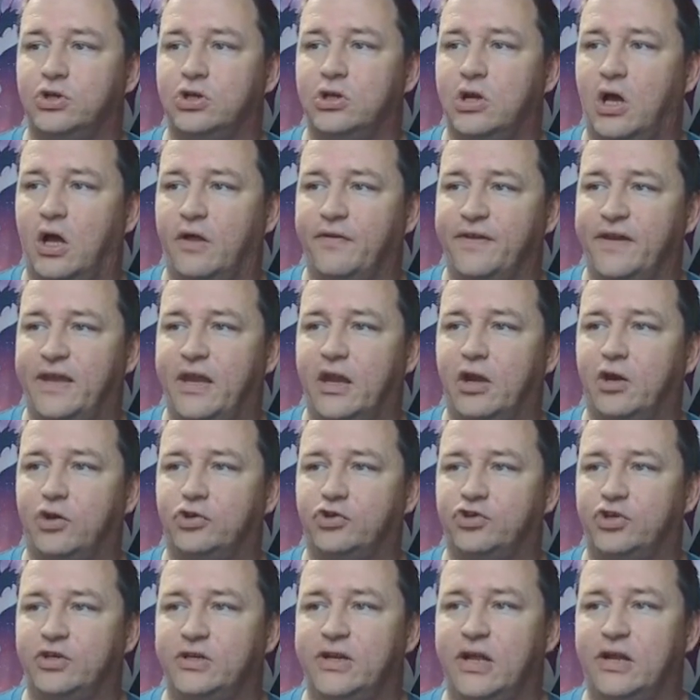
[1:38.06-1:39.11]
option on the
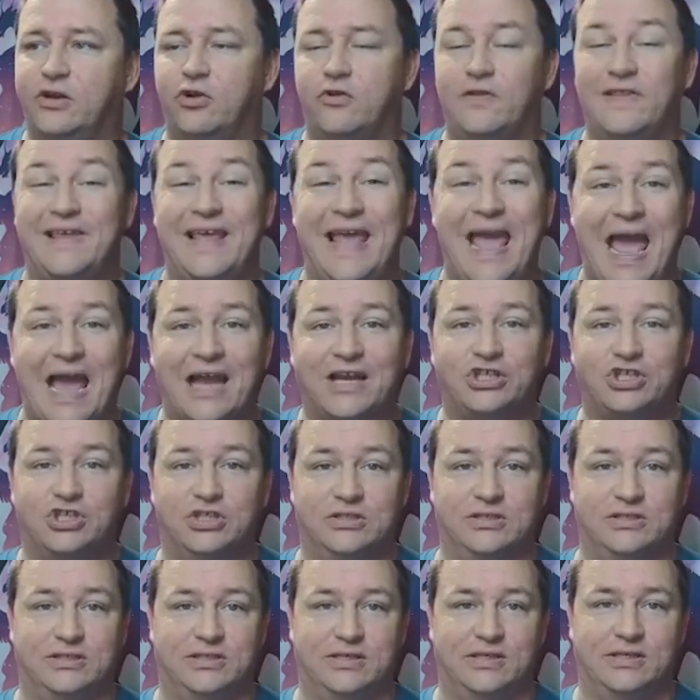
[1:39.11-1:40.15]
character sheet under the
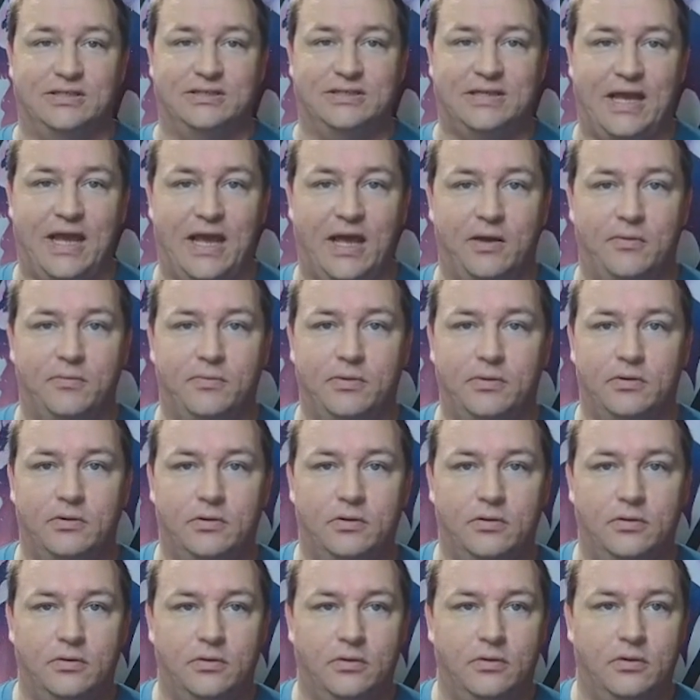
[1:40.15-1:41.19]
Actions tab.
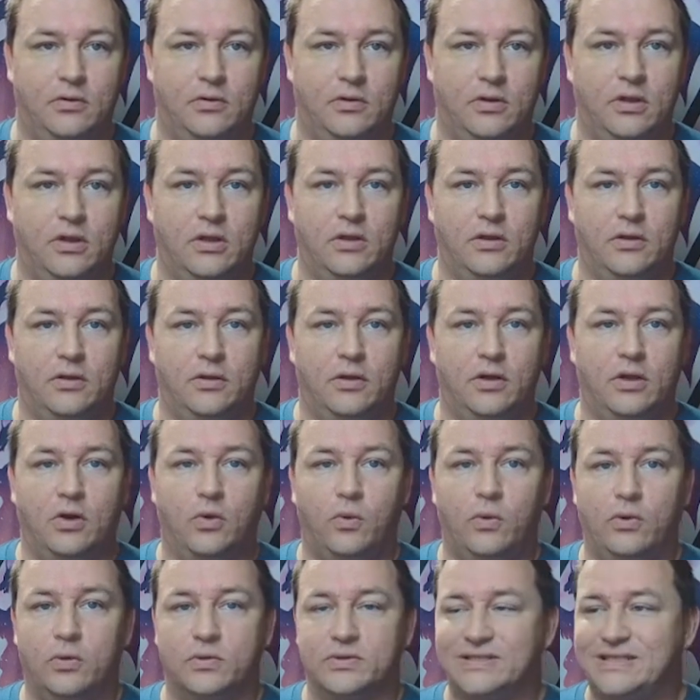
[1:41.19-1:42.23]

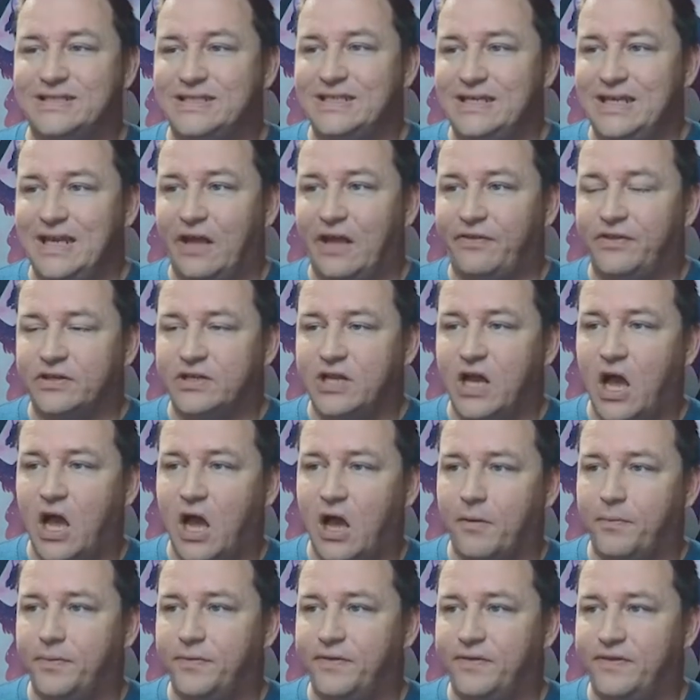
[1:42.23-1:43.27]
We will see at the
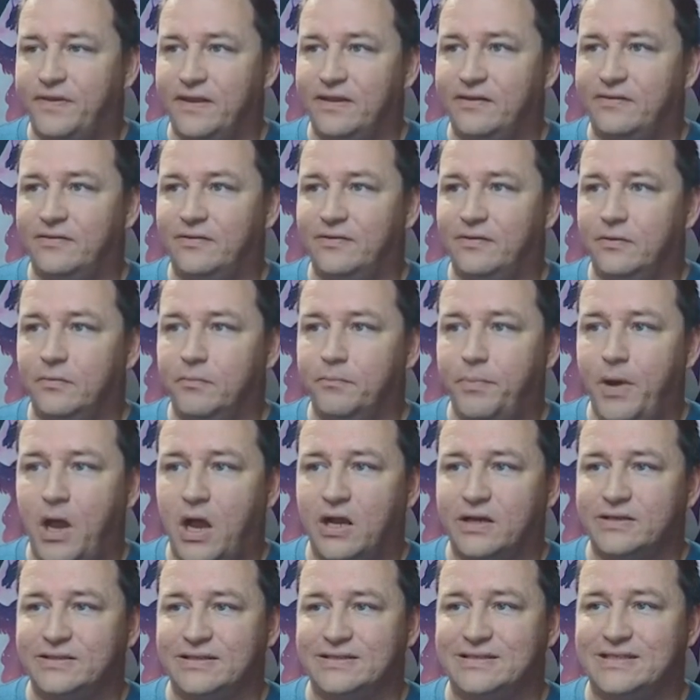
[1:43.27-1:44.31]
top this
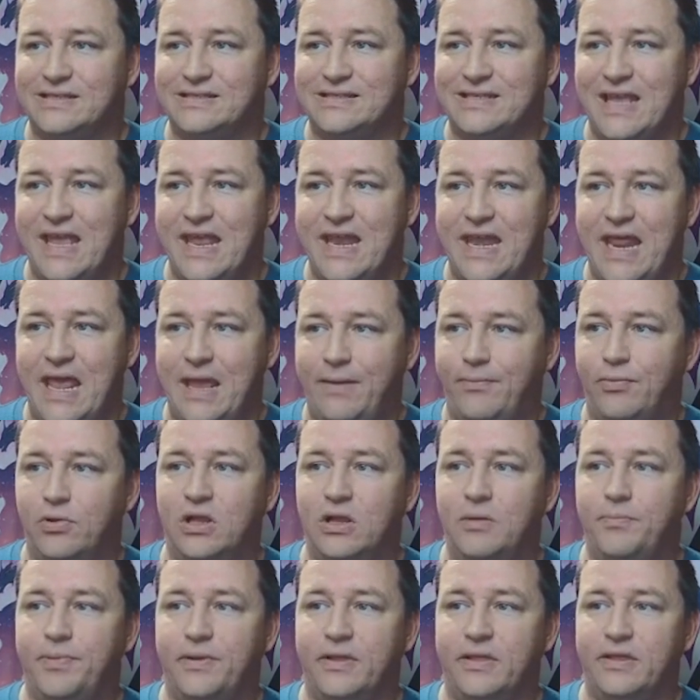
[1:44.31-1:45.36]
box that says
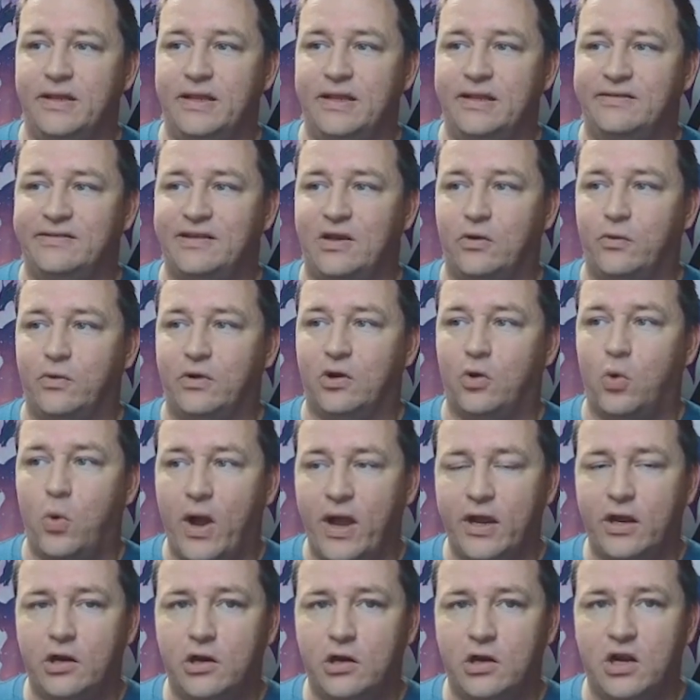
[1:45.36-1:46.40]
Enable Abilities that
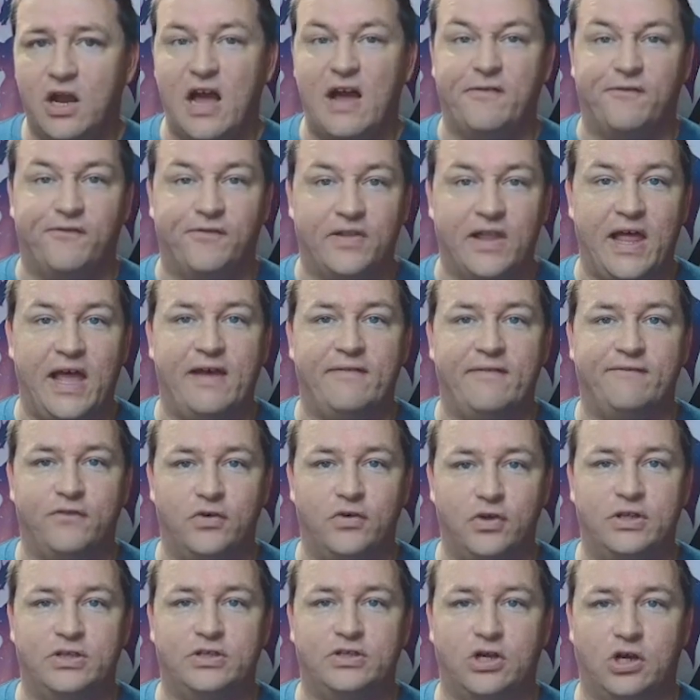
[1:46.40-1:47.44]
require a
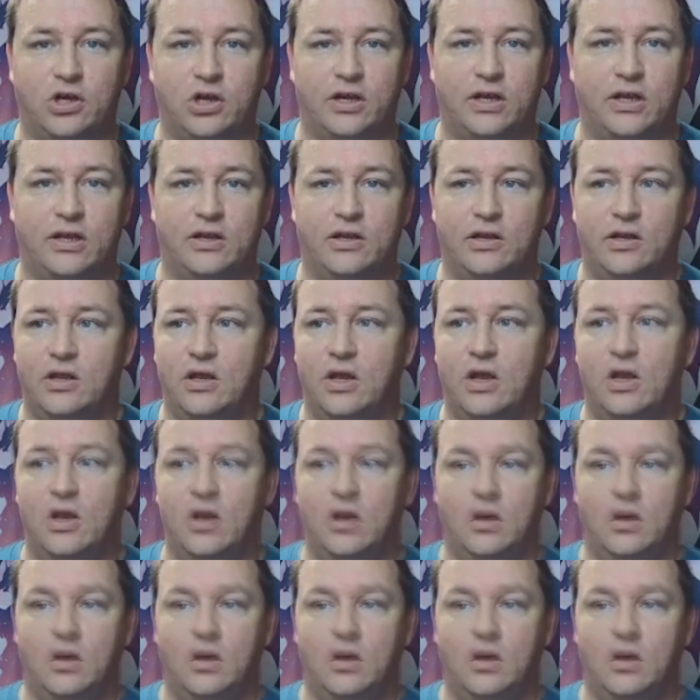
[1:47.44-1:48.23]
flat-footed target.